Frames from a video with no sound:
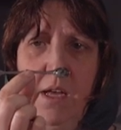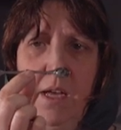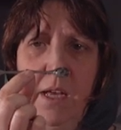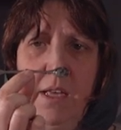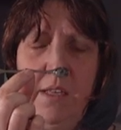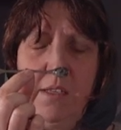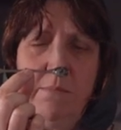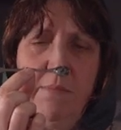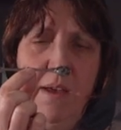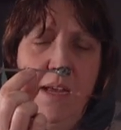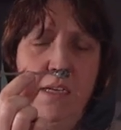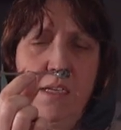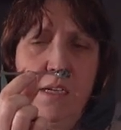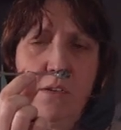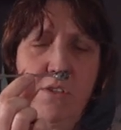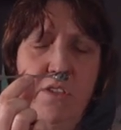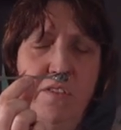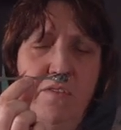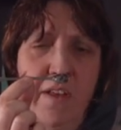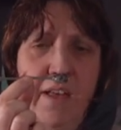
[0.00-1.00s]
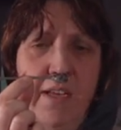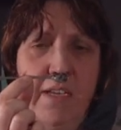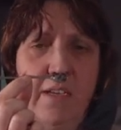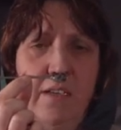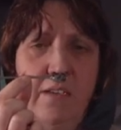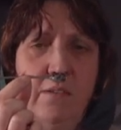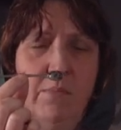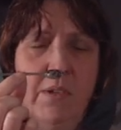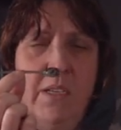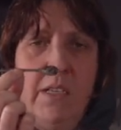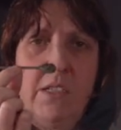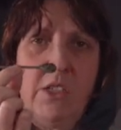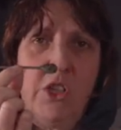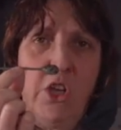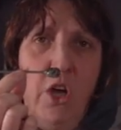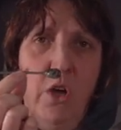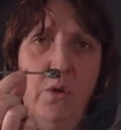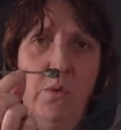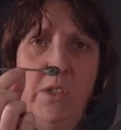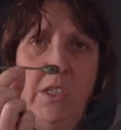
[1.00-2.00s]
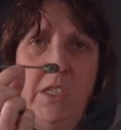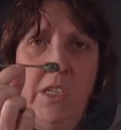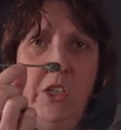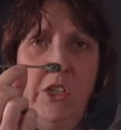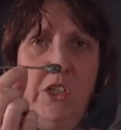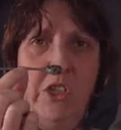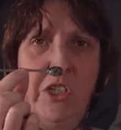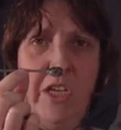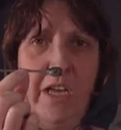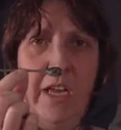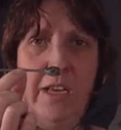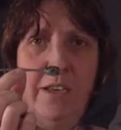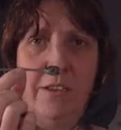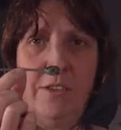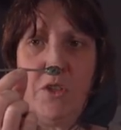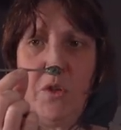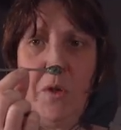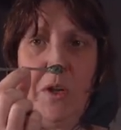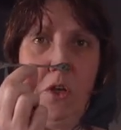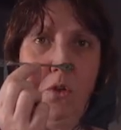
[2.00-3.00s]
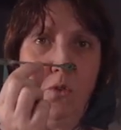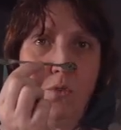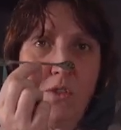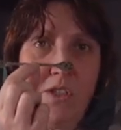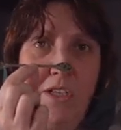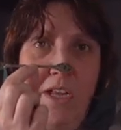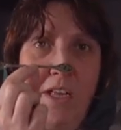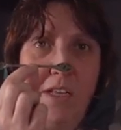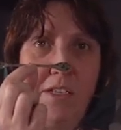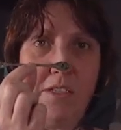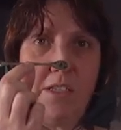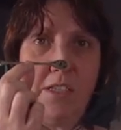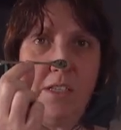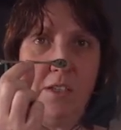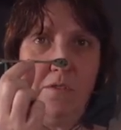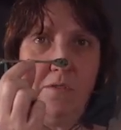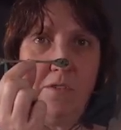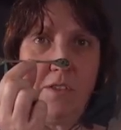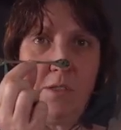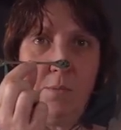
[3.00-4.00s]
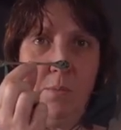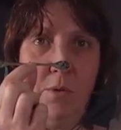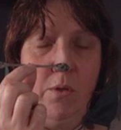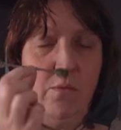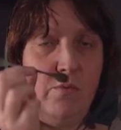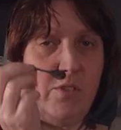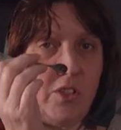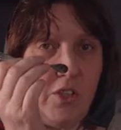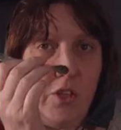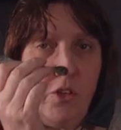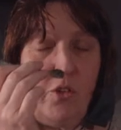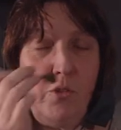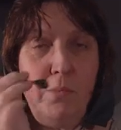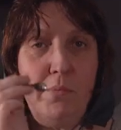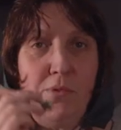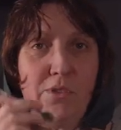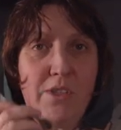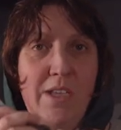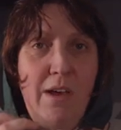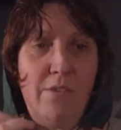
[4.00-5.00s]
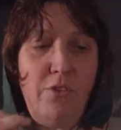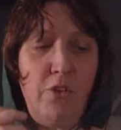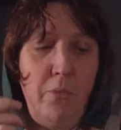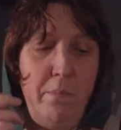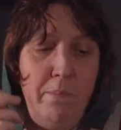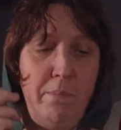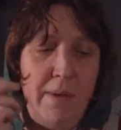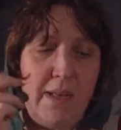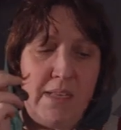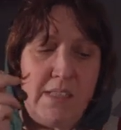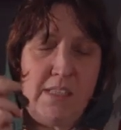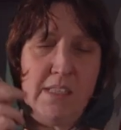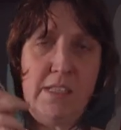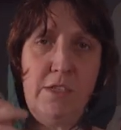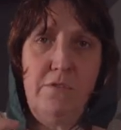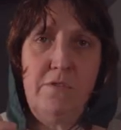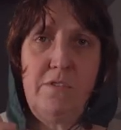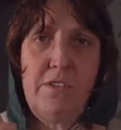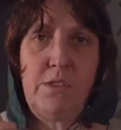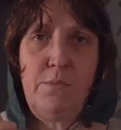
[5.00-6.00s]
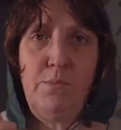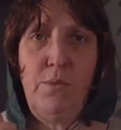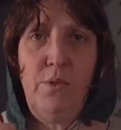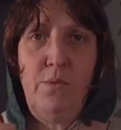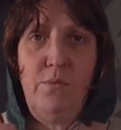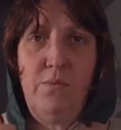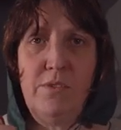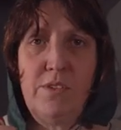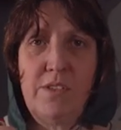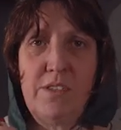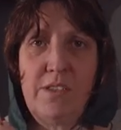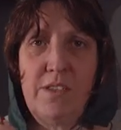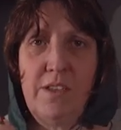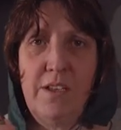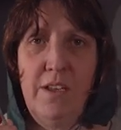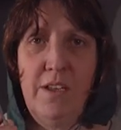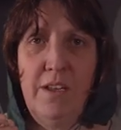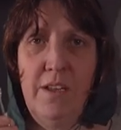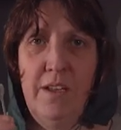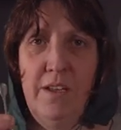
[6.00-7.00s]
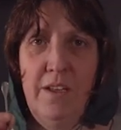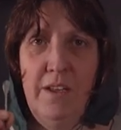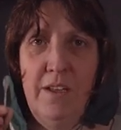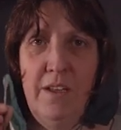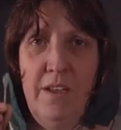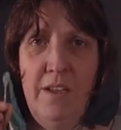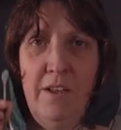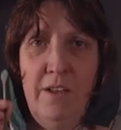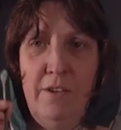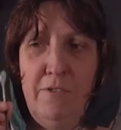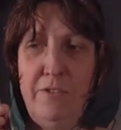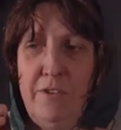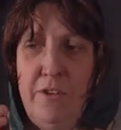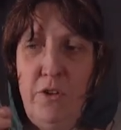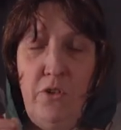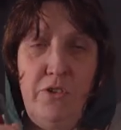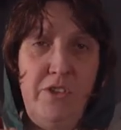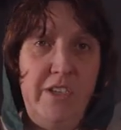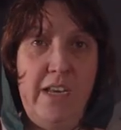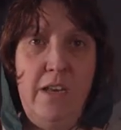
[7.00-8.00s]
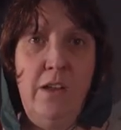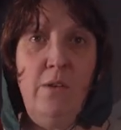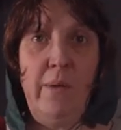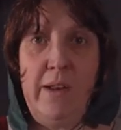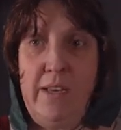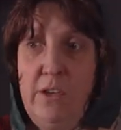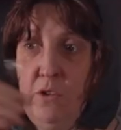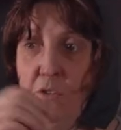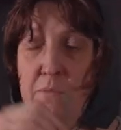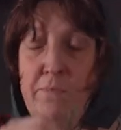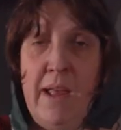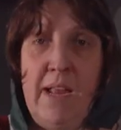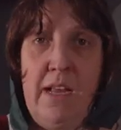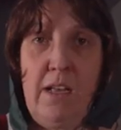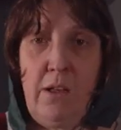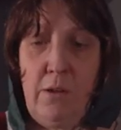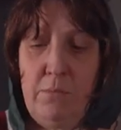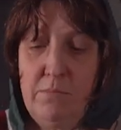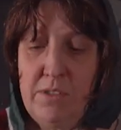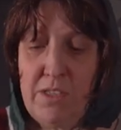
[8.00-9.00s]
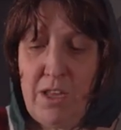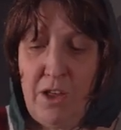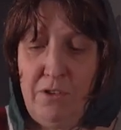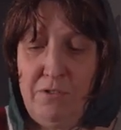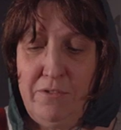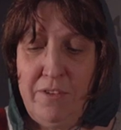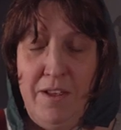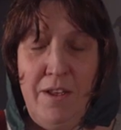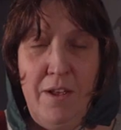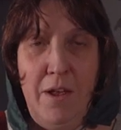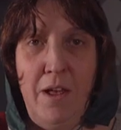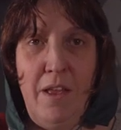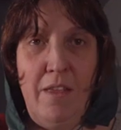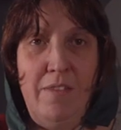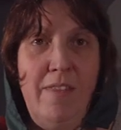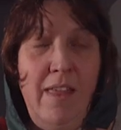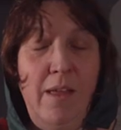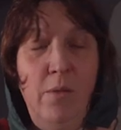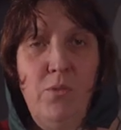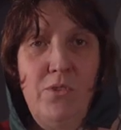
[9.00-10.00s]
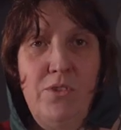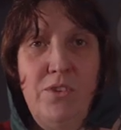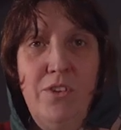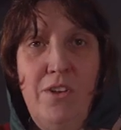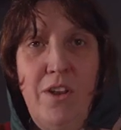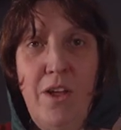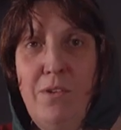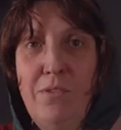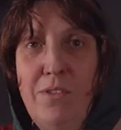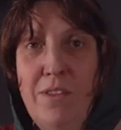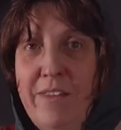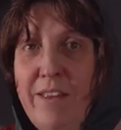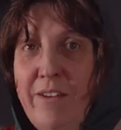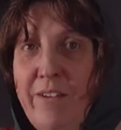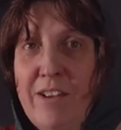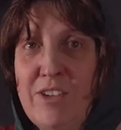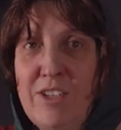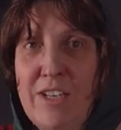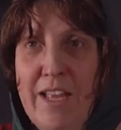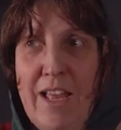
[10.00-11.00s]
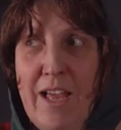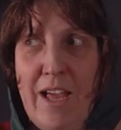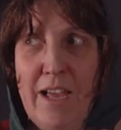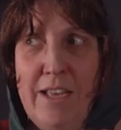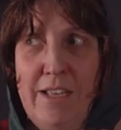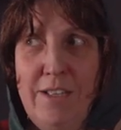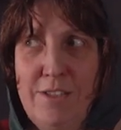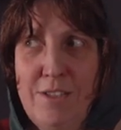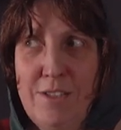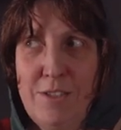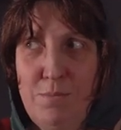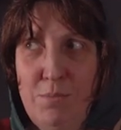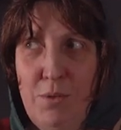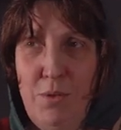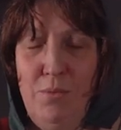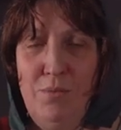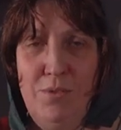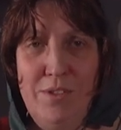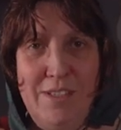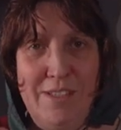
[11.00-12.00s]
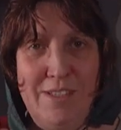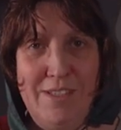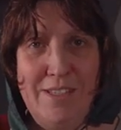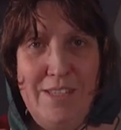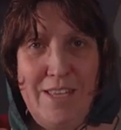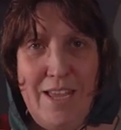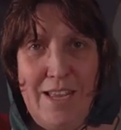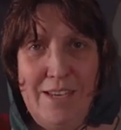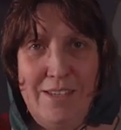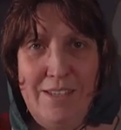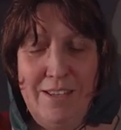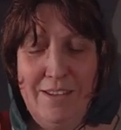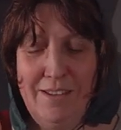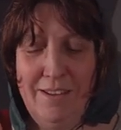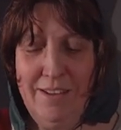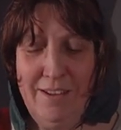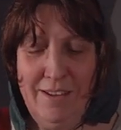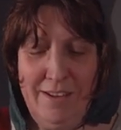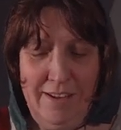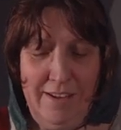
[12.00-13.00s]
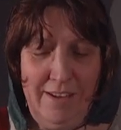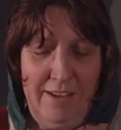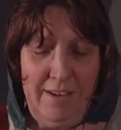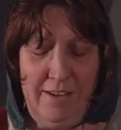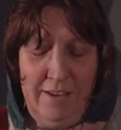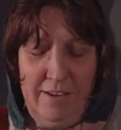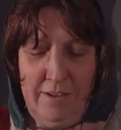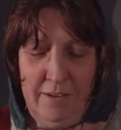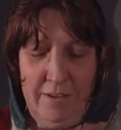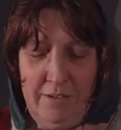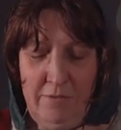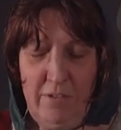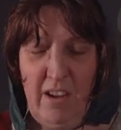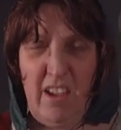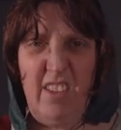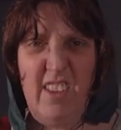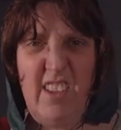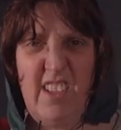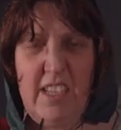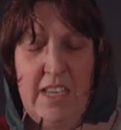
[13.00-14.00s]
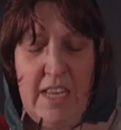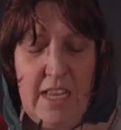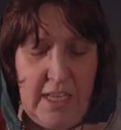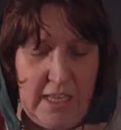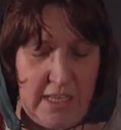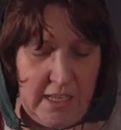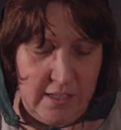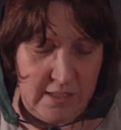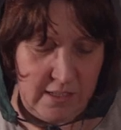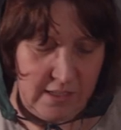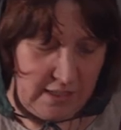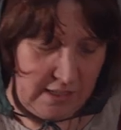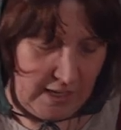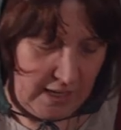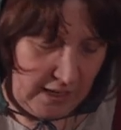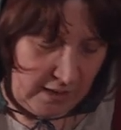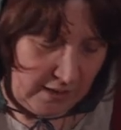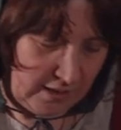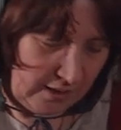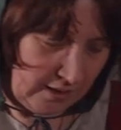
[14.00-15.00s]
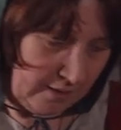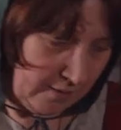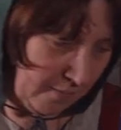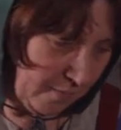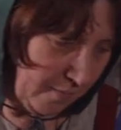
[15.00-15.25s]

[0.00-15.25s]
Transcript: It's made out of iron, but it's coated in tin, so it looks like a silver spoon. So you could put out your best silver spoons for your dinner when your mate comes over, and they wouldn't know that they're actually iron spoons instead. Rather sneaky, isn't it?